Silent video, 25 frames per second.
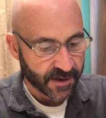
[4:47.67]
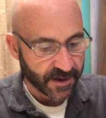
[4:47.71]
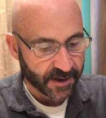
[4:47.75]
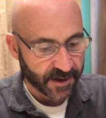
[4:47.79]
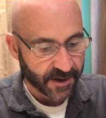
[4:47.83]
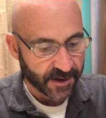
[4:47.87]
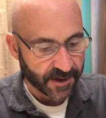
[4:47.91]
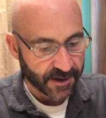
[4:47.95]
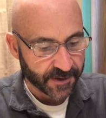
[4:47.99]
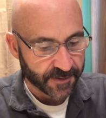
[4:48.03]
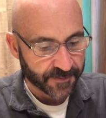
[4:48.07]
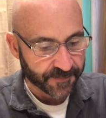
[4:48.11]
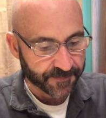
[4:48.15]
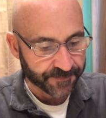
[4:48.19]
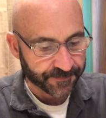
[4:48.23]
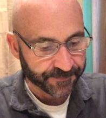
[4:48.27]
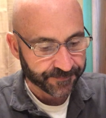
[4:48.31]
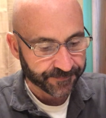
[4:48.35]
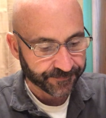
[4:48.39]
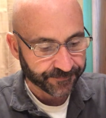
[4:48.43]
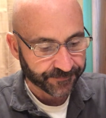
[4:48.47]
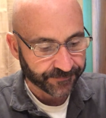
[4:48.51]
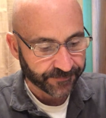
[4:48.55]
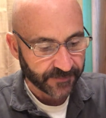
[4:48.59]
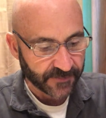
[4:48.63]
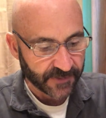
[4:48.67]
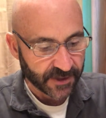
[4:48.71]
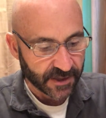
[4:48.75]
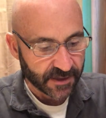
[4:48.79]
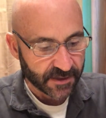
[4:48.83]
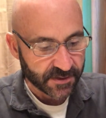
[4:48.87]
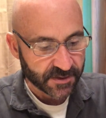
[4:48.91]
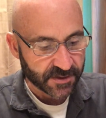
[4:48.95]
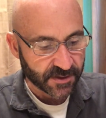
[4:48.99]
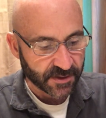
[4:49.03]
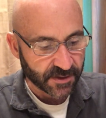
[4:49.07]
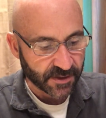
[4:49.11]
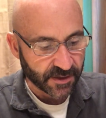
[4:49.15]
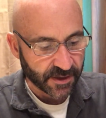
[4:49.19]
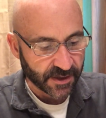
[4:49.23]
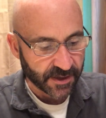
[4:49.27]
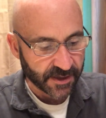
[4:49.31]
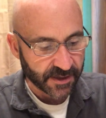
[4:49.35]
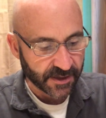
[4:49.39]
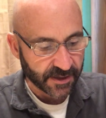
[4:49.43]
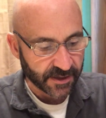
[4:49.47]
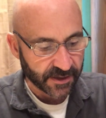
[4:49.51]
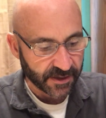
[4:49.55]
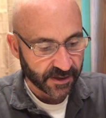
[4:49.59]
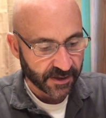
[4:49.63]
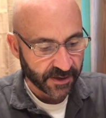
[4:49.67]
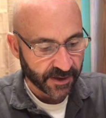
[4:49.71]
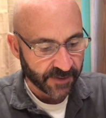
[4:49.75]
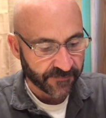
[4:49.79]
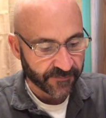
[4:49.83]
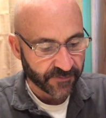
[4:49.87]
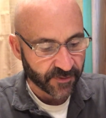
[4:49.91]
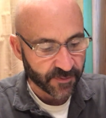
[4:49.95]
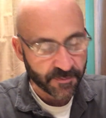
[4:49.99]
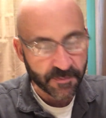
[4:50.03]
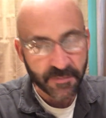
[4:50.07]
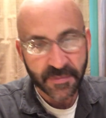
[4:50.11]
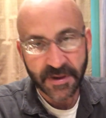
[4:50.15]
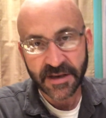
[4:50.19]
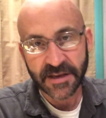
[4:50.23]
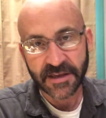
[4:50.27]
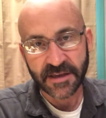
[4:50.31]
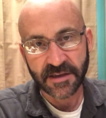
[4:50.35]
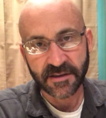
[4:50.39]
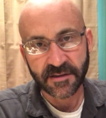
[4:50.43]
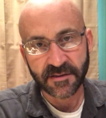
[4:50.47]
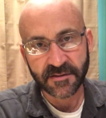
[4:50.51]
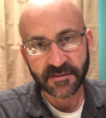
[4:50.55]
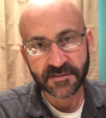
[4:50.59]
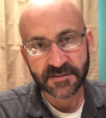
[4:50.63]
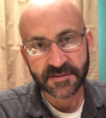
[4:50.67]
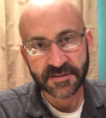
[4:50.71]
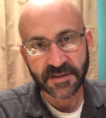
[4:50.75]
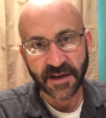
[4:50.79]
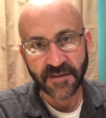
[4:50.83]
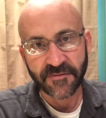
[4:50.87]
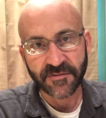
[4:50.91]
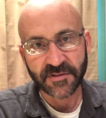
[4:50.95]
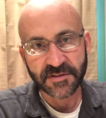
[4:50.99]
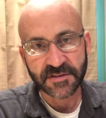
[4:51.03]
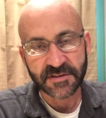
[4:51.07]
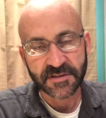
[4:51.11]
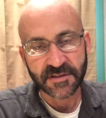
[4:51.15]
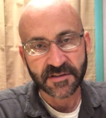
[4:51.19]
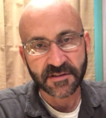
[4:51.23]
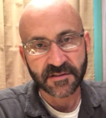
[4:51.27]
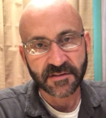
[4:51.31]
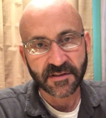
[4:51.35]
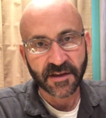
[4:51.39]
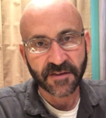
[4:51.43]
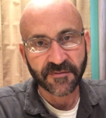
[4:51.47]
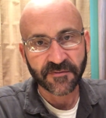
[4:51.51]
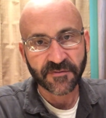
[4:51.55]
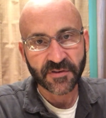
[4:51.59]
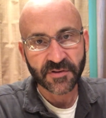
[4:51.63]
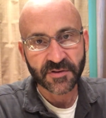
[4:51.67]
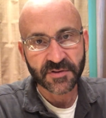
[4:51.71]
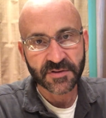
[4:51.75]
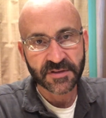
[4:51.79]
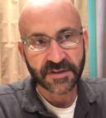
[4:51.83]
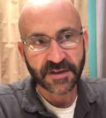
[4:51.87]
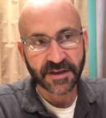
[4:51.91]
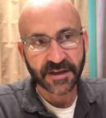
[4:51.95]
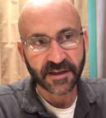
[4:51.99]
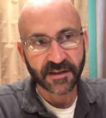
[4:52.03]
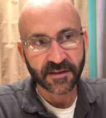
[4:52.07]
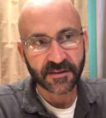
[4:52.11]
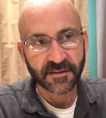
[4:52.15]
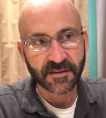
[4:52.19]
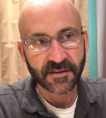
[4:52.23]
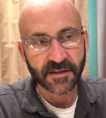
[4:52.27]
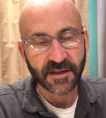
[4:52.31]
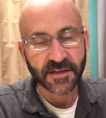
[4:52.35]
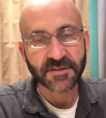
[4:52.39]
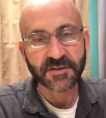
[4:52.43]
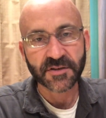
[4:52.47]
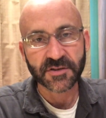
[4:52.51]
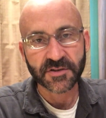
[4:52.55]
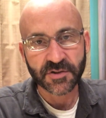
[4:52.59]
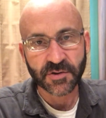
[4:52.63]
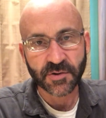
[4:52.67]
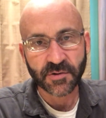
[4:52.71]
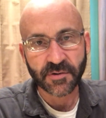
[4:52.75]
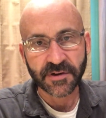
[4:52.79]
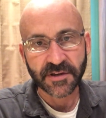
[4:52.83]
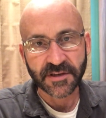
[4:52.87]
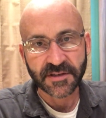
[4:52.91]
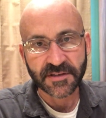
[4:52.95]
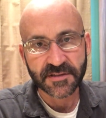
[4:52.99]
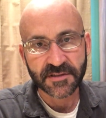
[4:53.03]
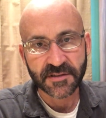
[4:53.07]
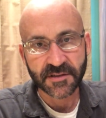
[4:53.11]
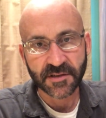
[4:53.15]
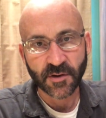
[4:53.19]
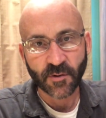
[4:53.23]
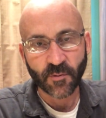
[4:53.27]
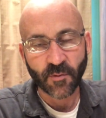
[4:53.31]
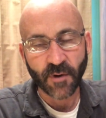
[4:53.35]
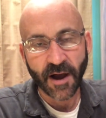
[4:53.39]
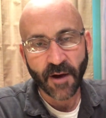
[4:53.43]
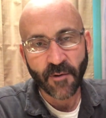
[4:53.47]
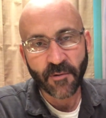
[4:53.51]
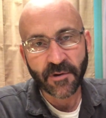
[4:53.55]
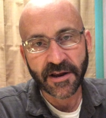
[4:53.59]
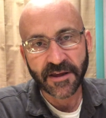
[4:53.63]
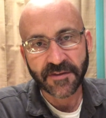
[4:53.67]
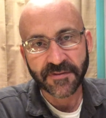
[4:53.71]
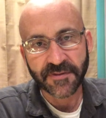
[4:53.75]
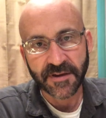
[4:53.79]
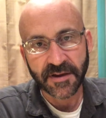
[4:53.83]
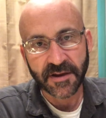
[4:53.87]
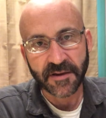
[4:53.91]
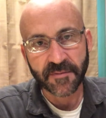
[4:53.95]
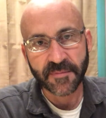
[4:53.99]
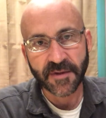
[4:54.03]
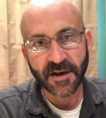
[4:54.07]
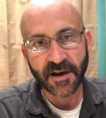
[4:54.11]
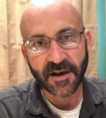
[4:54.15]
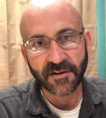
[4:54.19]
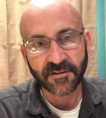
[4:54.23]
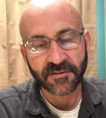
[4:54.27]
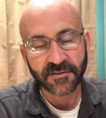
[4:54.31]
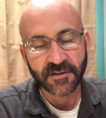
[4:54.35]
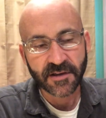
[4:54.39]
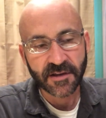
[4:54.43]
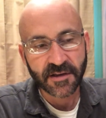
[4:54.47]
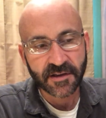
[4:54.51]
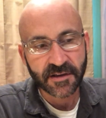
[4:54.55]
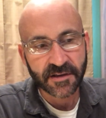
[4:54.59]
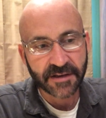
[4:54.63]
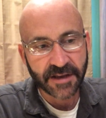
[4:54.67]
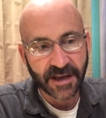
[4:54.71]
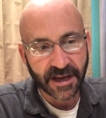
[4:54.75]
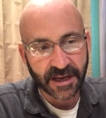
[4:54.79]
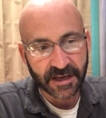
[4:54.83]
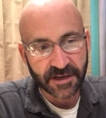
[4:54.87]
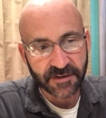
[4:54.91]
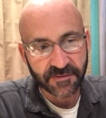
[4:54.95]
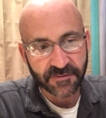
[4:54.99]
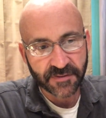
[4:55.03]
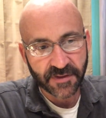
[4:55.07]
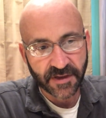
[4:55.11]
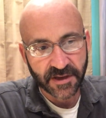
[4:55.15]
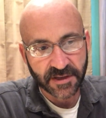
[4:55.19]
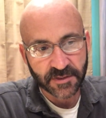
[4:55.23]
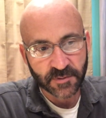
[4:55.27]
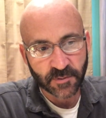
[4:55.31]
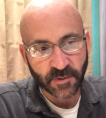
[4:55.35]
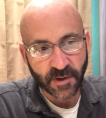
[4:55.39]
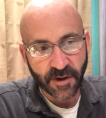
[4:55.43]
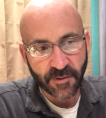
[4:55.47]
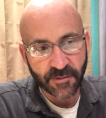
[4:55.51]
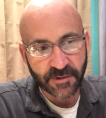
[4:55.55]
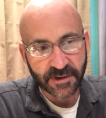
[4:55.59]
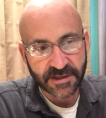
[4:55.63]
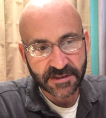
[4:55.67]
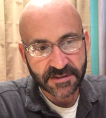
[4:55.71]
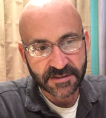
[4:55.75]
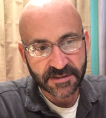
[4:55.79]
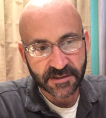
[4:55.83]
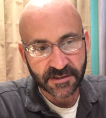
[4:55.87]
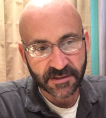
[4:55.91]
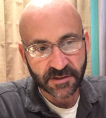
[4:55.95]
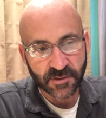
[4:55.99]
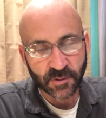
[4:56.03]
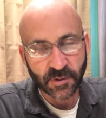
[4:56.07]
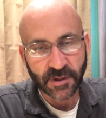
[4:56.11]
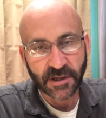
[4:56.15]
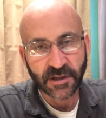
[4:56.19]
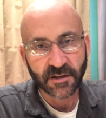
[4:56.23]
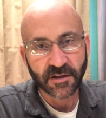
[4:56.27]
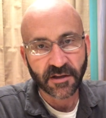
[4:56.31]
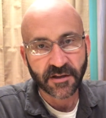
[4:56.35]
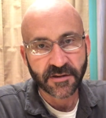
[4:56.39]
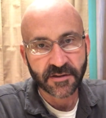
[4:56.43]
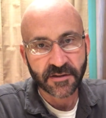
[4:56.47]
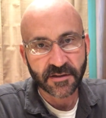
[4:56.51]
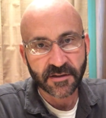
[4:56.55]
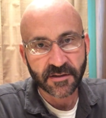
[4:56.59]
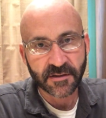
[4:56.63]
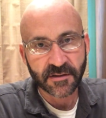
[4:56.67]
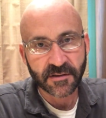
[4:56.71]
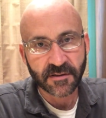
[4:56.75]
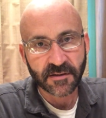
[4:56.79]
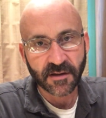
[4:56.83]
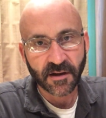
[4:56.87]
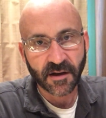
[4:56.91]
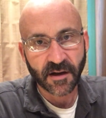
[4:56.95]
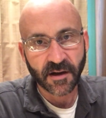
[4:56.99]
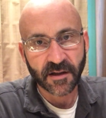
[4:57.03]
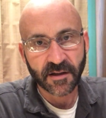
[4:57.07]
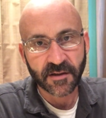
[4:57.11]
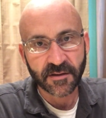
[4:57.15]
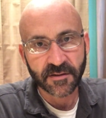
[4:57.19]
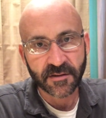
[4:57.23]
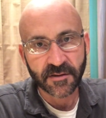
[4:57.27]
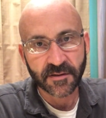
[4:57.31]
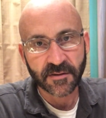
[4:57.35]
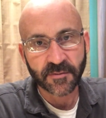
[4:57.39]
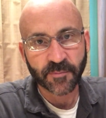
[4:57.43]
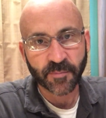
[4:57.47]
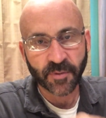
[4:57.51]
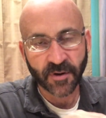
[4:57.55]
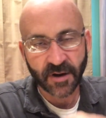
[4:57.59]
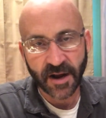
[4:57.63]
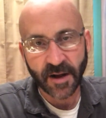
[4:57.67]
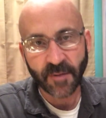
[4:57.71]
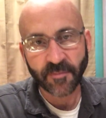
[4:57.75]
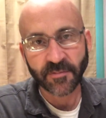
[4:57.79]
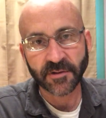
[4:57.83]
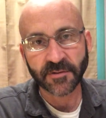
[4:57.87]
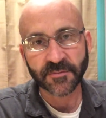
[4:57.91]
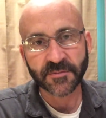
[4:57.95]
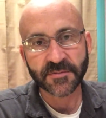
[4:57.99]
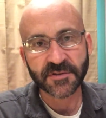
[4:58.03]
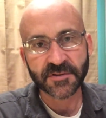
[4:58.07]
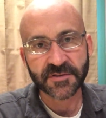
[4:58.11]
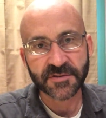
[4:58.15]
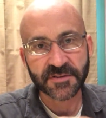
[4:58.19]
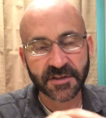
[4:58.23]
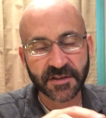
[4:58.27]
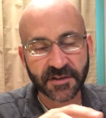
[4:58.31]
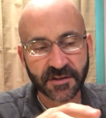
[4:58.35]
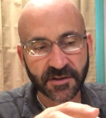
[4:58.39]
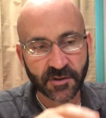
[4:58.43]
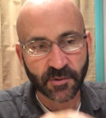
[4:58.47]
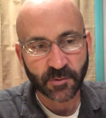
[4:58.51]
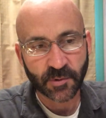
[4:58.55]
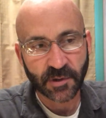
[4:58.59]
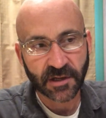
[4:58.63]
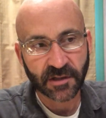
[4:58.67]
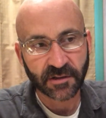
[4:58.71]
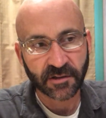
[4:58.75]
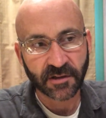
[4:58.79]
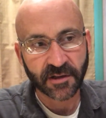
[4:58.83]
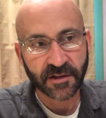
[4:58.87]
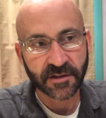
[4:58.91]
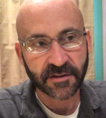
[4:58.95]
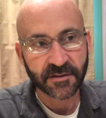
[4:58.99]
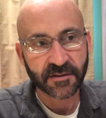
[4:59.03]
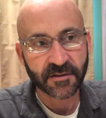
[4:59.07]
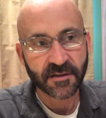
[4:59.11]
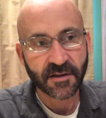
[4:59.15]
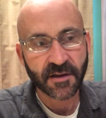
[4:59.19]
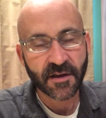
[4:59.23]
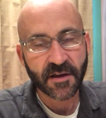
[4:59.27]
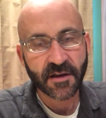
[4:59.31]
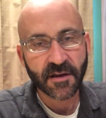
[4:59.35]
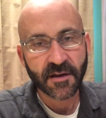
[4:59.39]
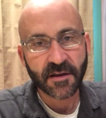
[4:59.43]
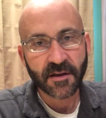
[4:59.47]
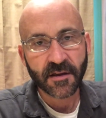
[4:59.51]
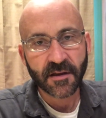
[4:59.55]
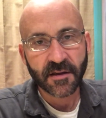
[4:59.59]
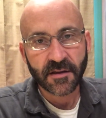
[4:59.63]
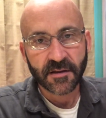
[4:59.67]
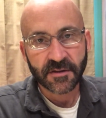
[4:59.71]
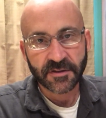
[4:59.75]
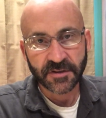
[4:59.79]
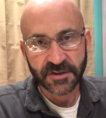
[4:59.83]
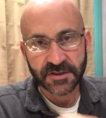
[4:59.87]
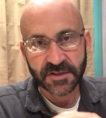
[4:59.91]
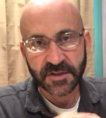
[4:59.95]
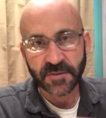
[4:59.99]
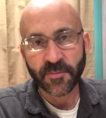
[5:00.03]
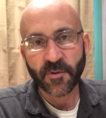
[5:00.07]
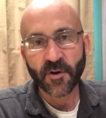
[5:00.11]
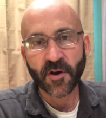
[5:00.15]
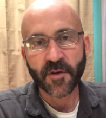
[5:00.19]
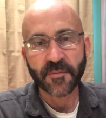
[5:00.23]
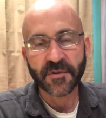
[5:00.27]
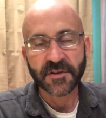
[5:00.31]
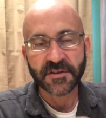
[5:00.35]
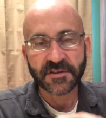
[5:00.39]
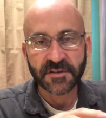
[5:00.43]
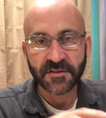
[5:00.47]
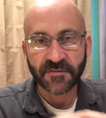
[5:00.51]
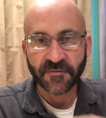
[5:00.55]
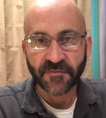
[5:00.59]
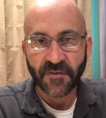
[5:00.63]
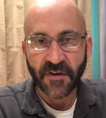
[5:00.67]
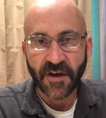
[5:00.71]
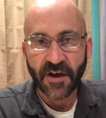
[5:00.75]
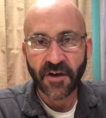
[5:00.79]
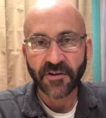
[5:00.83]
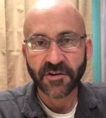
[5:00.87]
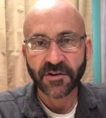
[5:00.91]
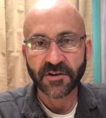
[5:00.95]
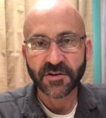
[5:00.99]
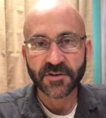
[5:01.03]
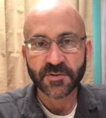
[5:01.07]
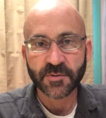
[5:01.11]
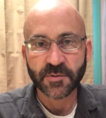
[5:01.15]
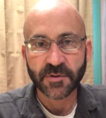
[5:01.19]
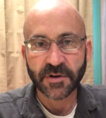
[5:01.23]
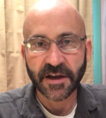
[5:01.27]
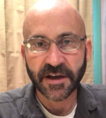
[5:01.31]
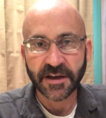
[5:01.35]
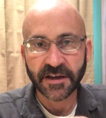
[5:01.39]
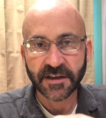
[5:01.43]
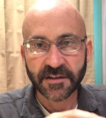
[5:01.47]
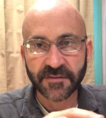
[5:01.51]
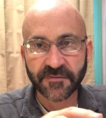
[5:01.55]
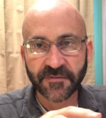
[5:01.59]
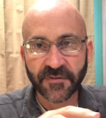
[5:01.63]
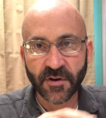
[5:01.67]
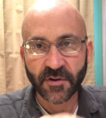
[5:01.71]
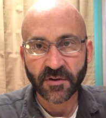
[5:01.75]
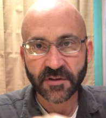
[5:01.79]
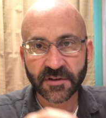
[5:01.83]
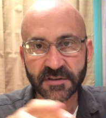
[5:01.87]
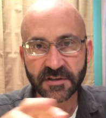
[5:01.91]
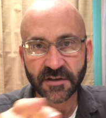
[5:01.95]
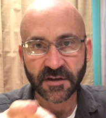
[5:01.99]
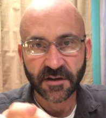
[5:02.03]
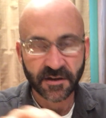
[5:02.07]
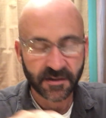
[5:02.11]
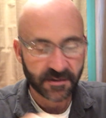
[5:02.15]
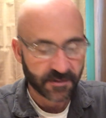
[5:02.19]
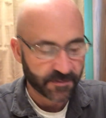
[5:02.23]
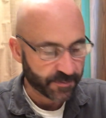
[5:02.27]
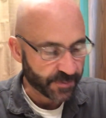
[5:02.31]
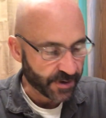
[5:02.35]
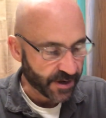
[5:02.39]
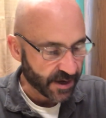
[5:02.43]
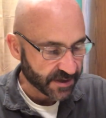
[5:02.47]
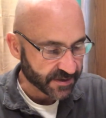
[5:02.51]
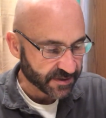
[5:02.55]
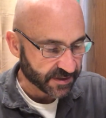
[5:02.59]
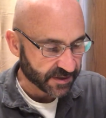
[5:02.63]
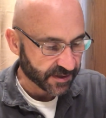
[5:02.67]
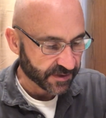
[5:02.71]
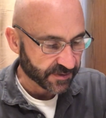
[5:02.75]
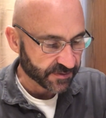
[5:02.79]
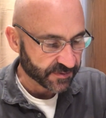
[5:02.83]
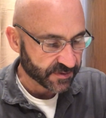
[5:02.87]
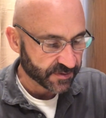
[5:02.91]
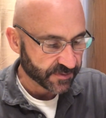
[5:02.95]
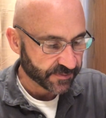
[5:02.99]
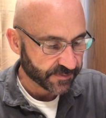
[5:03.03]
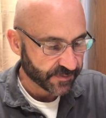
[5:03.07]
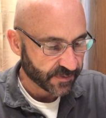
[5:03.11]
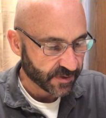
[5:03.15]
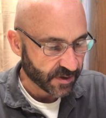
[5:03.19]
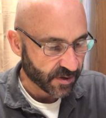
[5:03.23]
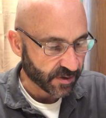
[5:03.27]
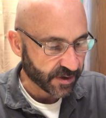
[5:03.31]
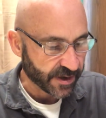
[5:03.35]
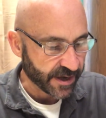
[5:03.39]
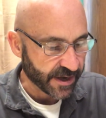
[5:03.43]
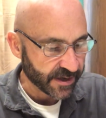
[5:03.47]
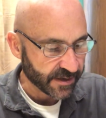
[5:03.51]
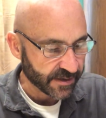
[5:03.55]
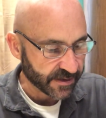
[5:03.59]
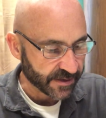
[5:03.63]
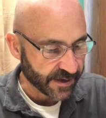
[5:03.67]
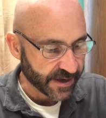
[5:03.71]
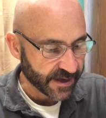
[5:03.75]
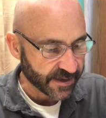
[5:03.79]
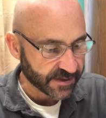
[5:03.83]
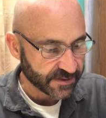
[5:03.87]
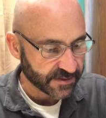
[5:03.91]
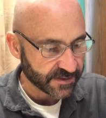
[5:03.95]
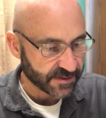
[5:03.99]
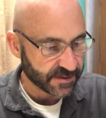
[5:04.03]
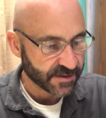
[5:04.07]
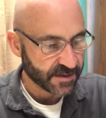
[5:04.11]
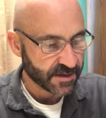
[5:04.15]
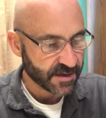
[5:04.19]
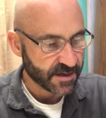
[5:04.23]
Um, so it, and for many sevens, it, it feels like it's a choice. You know, why would I think about negative things? Why would I sit and dwell on the on the problems or sit and dwell on disappointments and failures when I could focus on positives? Okay, next.